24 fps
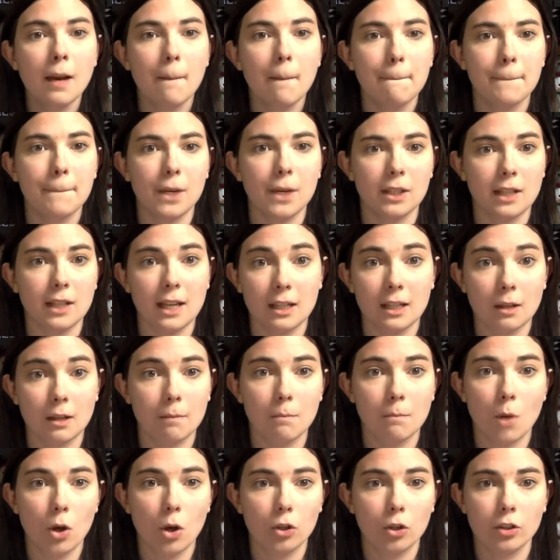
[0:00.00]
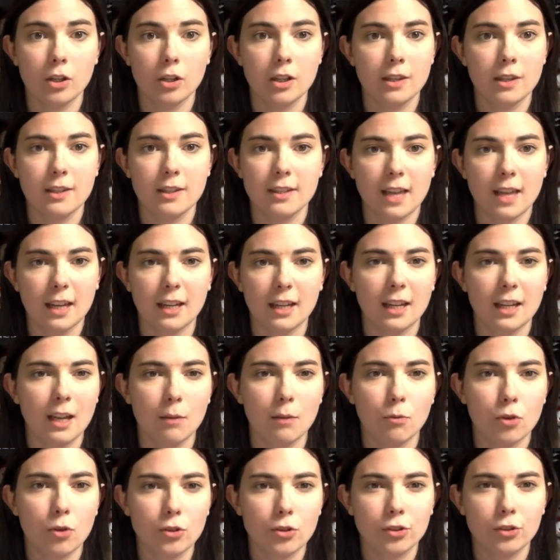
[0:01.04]
but in a modern setting. It
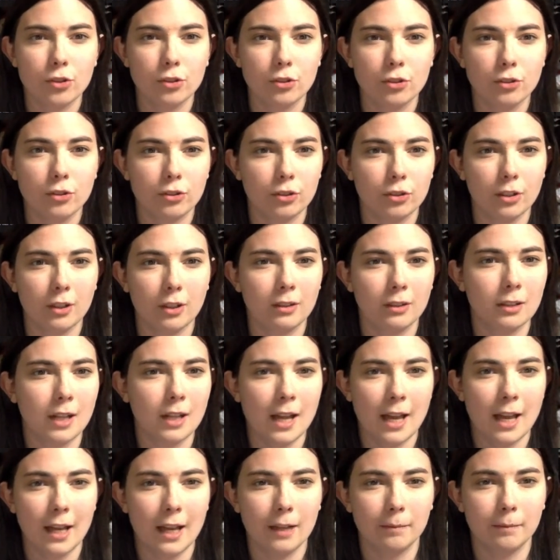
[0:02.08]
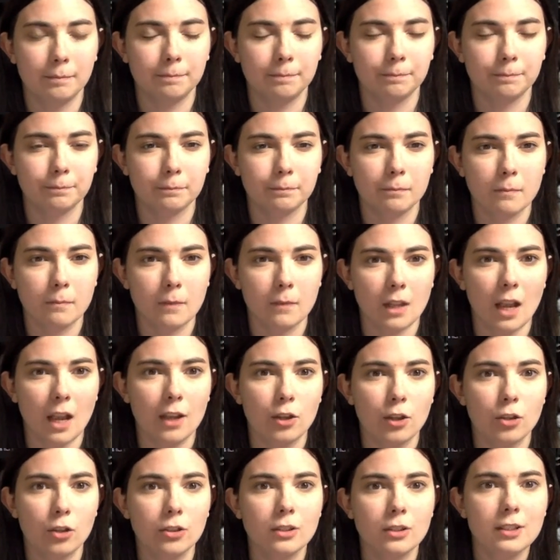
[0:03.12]
wasn't, I
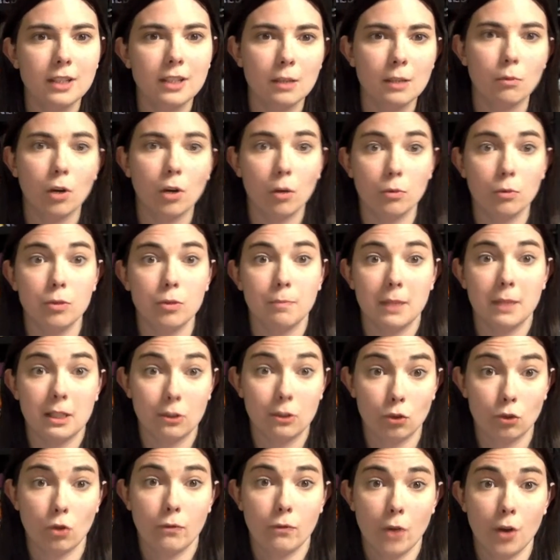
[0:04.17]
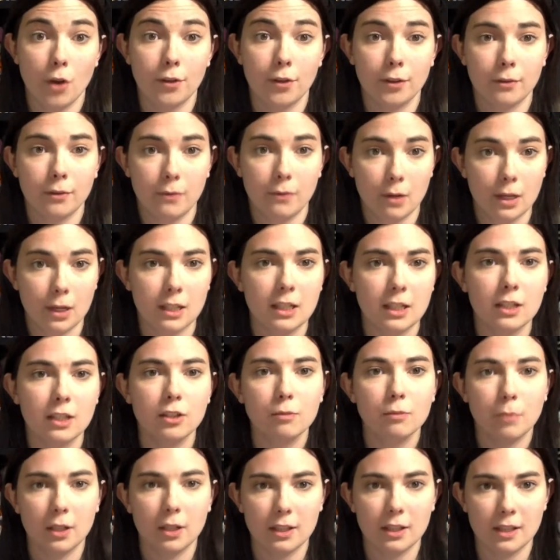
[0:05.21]
couldn't see where it was based off other fairy tales,
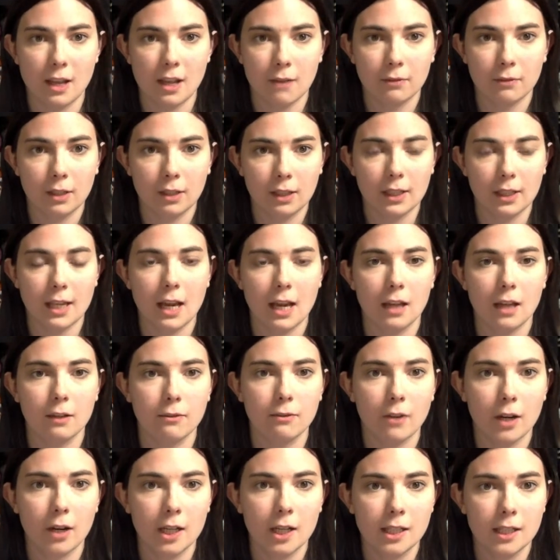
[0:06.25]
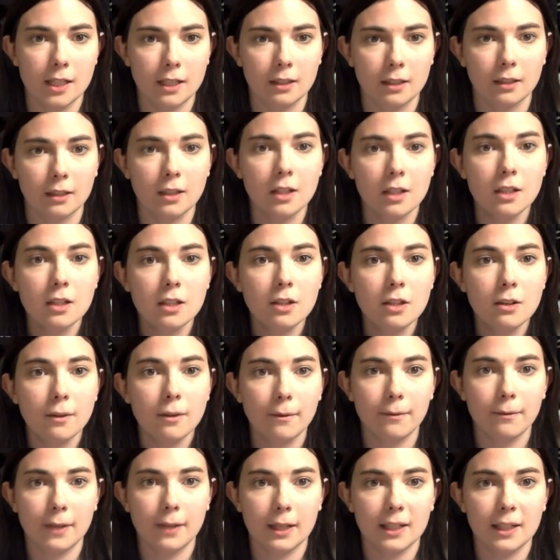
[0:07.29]
but it definitely had a fairy tale
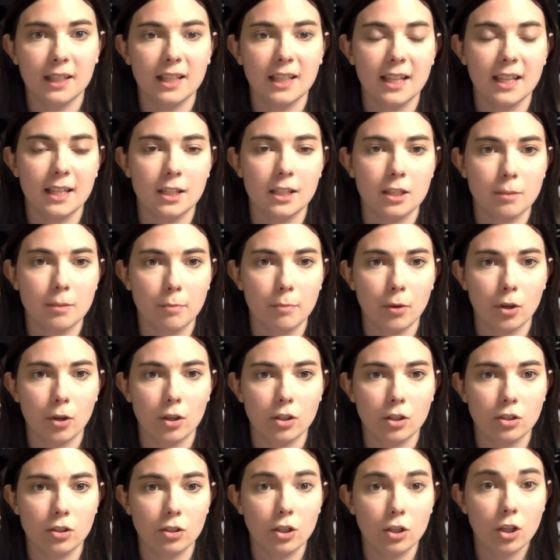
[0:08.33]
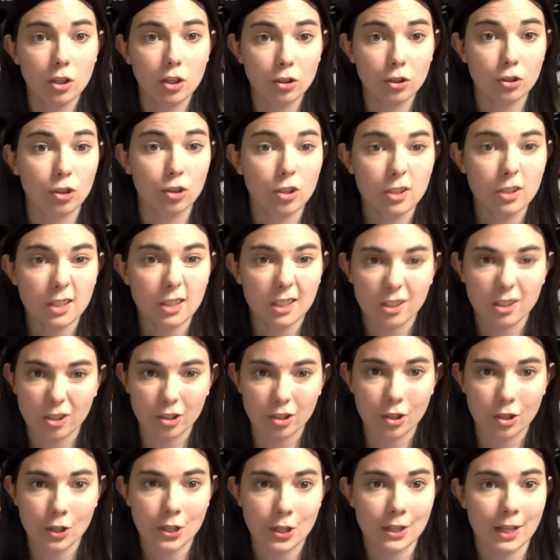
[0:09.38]
feel. It is about two
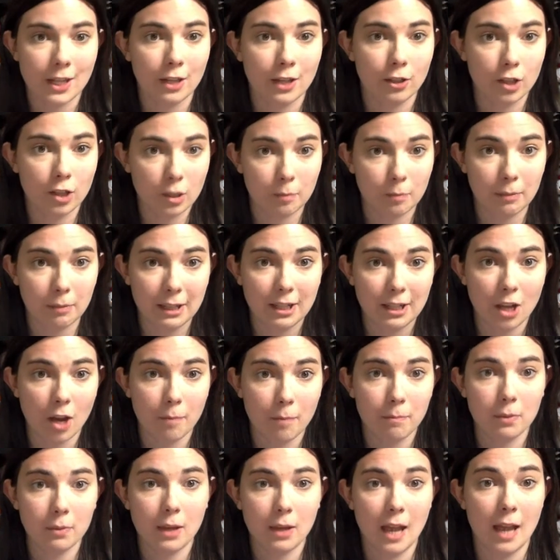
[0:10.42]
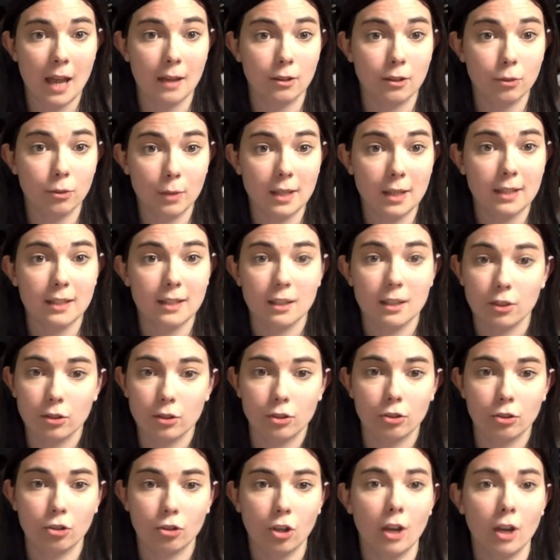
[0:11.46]
sisters that are split up, twin
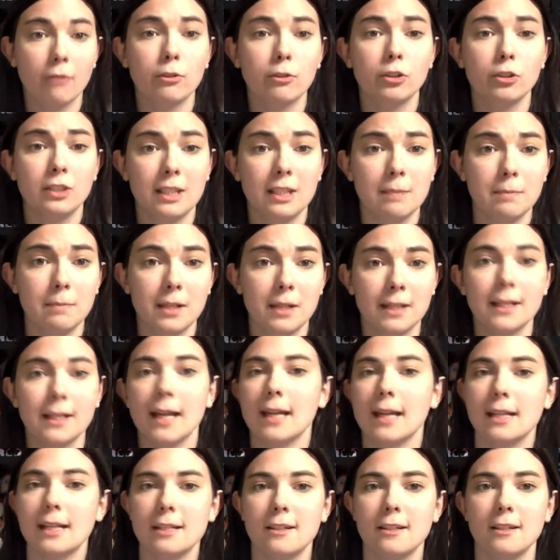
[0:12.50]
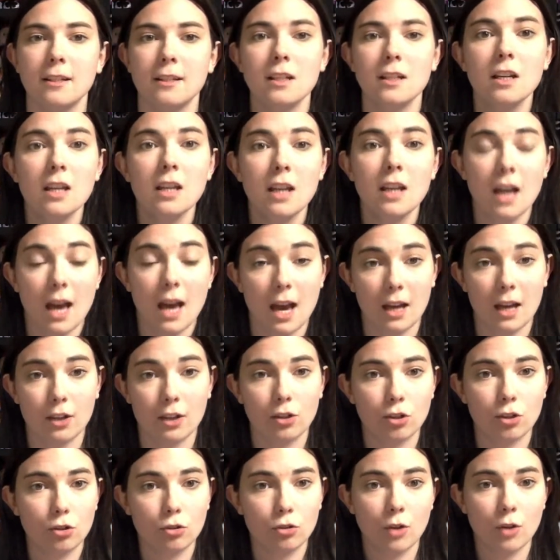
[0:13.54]
sisters who have a deep connection and
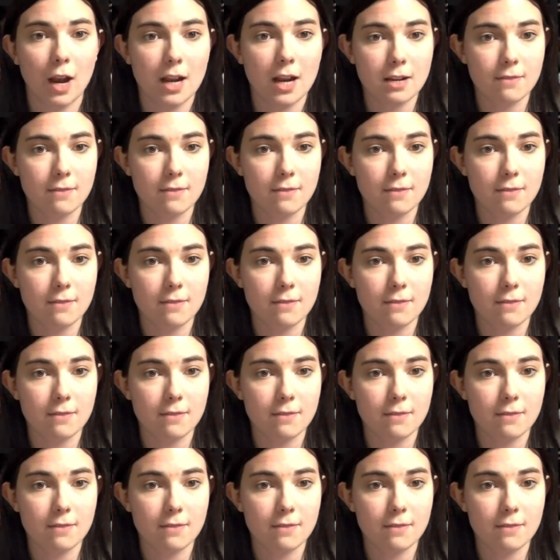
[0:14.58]
try to